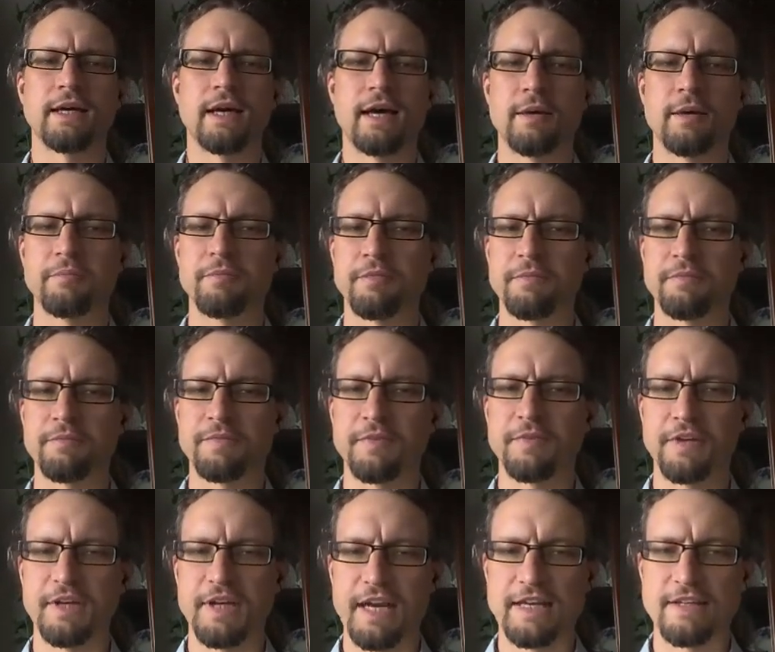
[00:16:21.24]

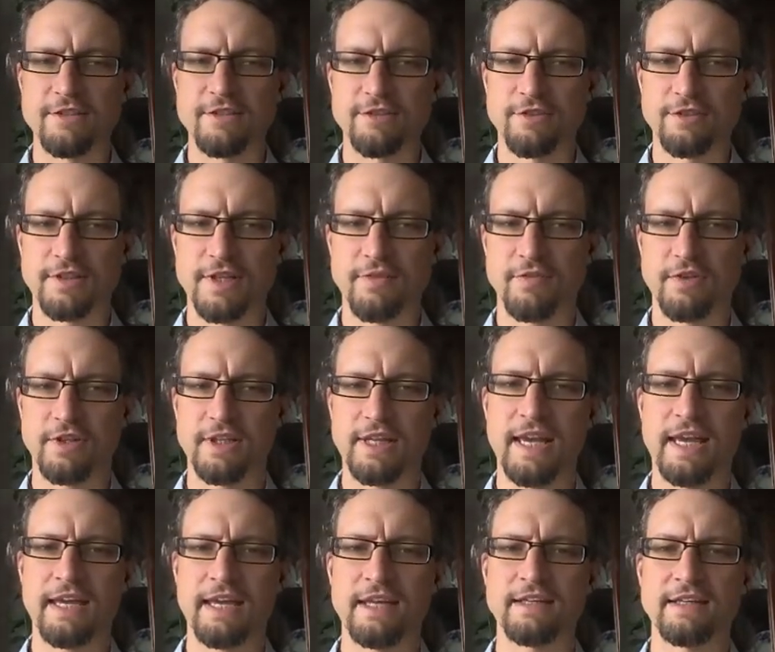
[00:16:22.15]
at a certain level.
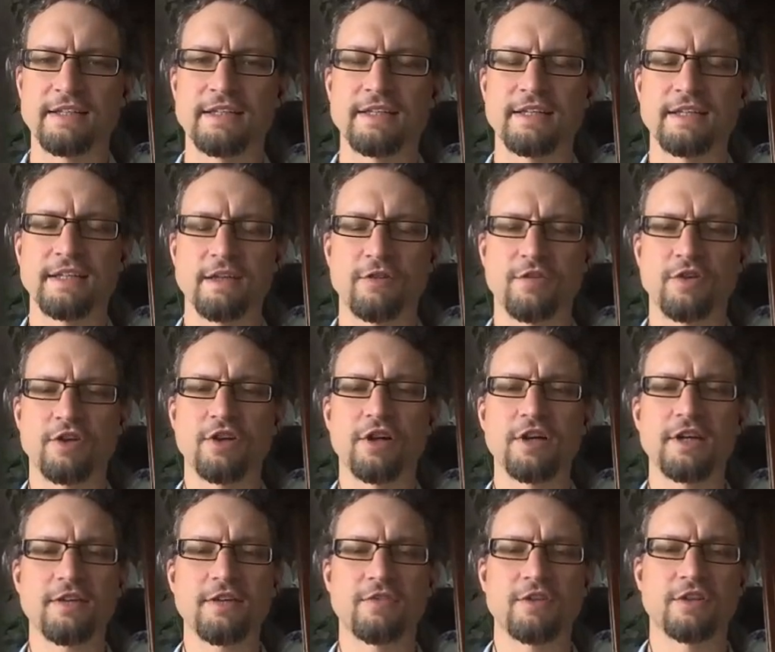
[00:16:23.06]
And if you're
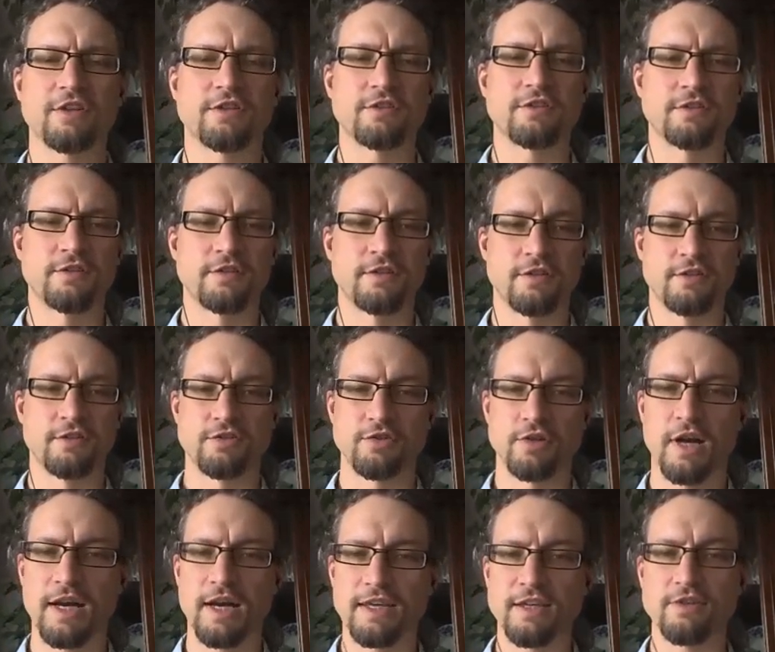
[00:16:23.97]
not even
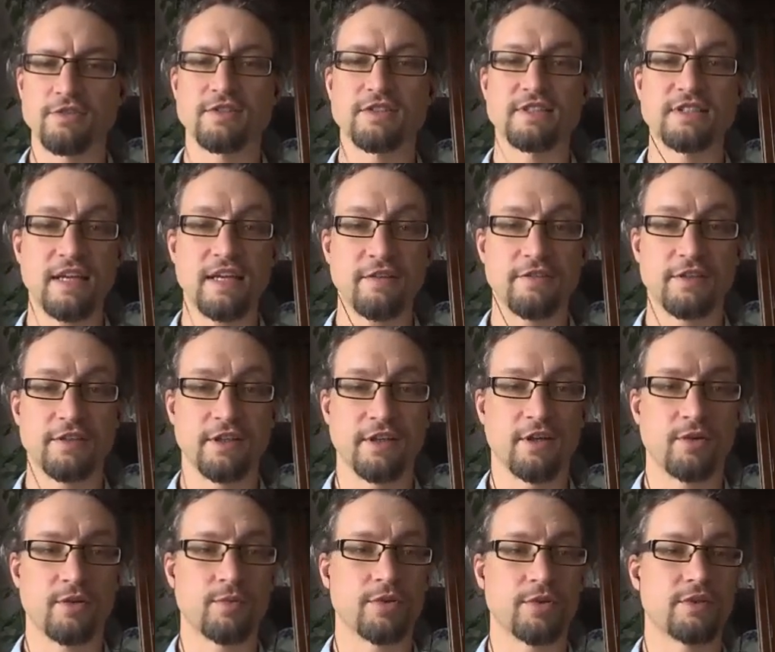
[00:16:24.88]
trying, you're
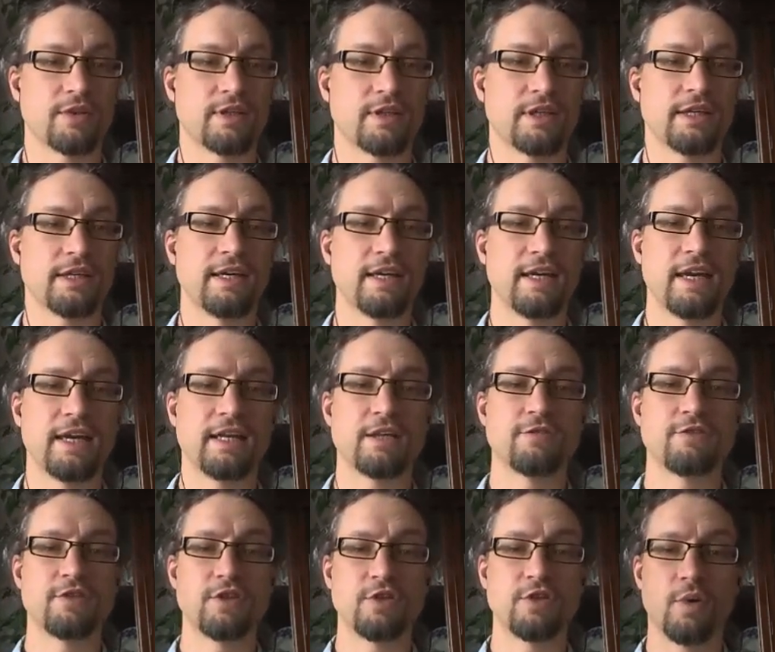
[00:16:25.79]
definitely not worthy. And
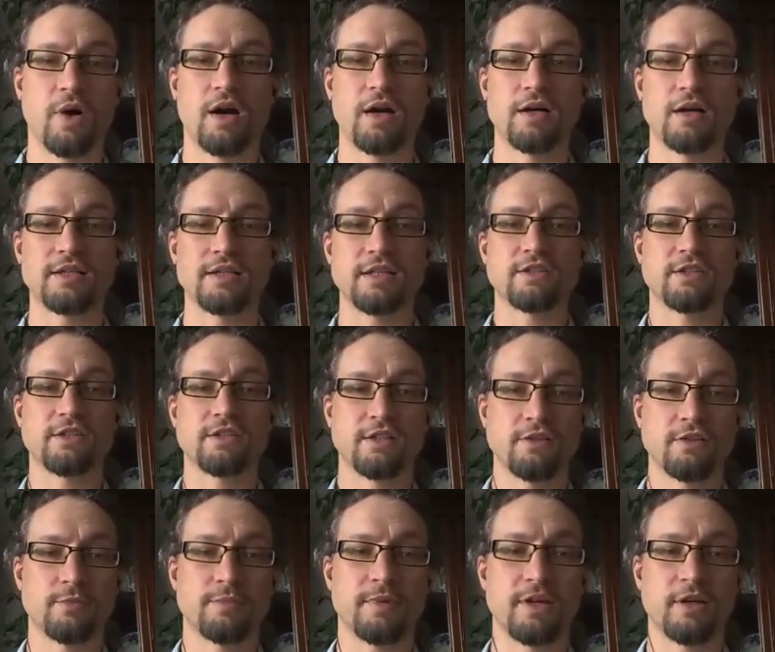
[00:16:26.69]
if you are
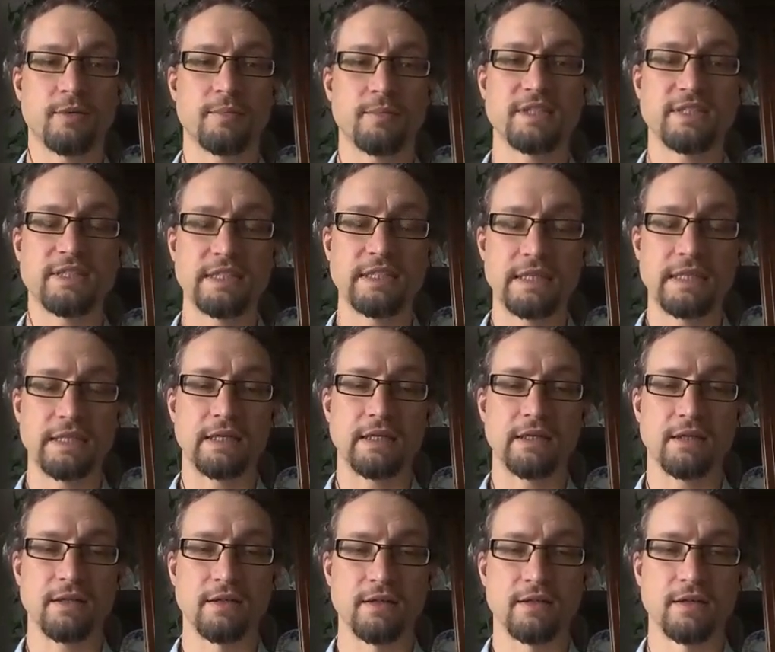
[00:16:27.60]
teaching, you'd better be
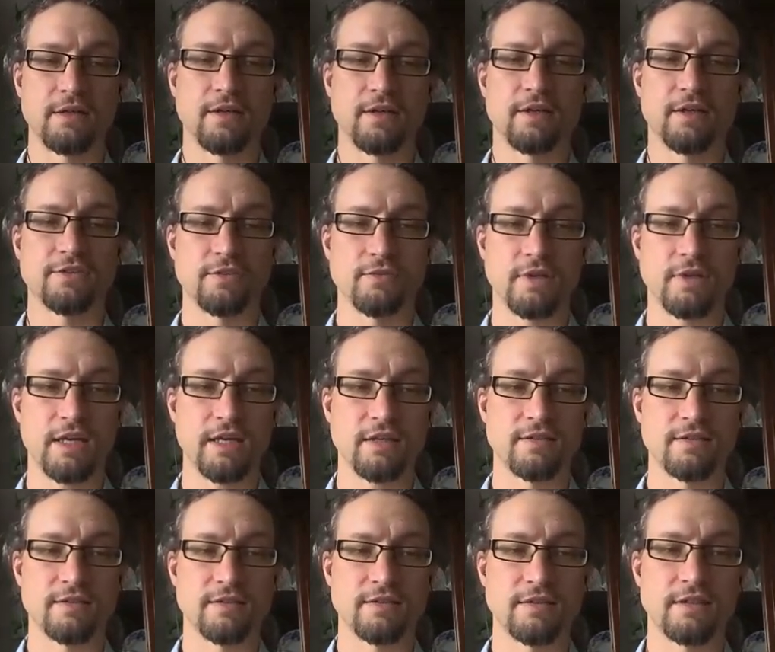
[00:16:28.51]
seeking God's
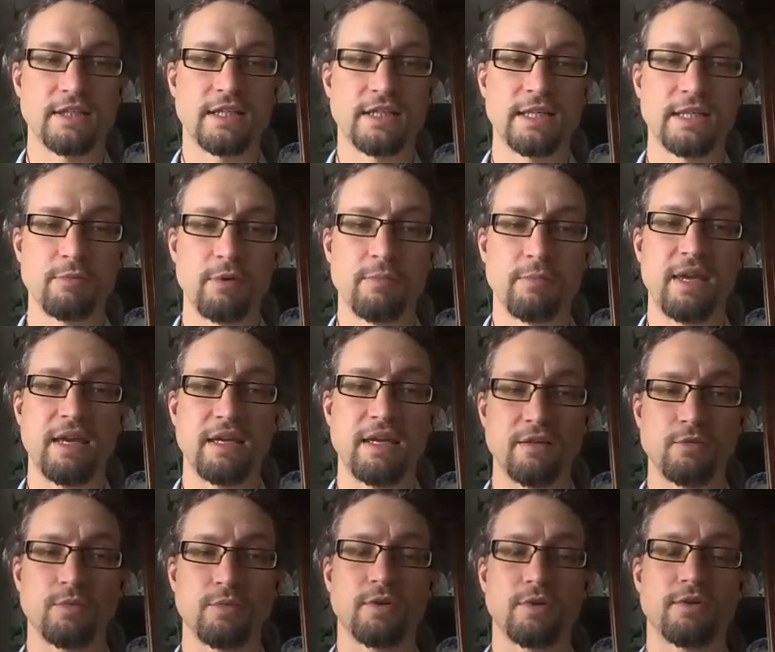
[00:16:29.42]
grace that he may
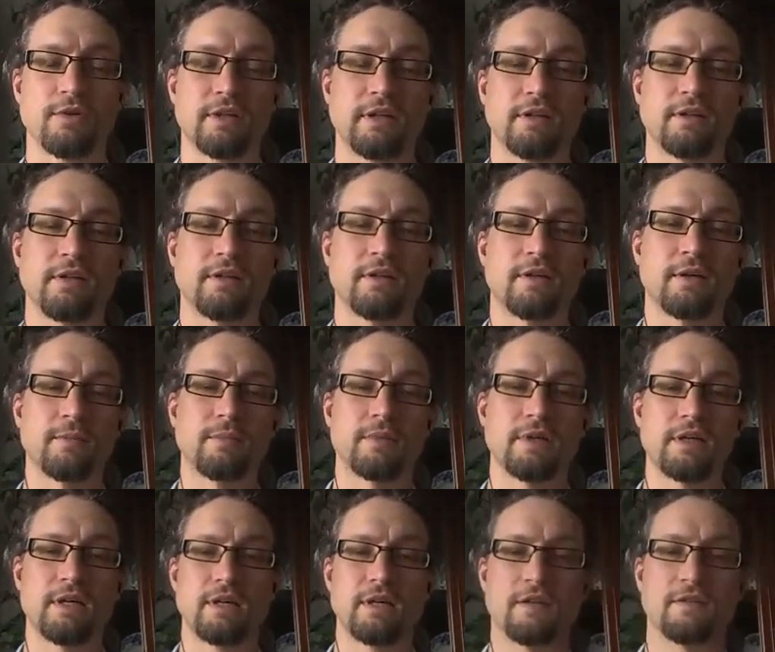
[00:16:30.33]
make you worthy,
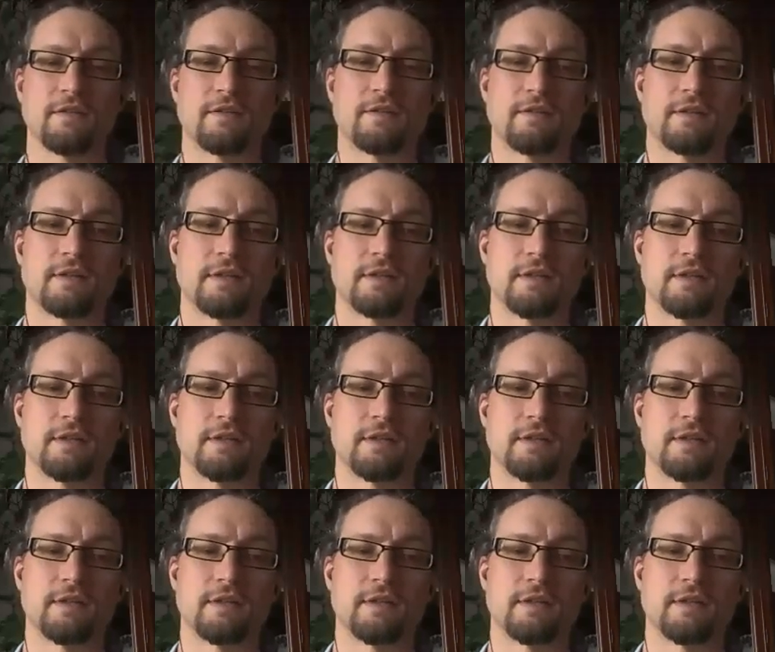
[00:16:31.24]
because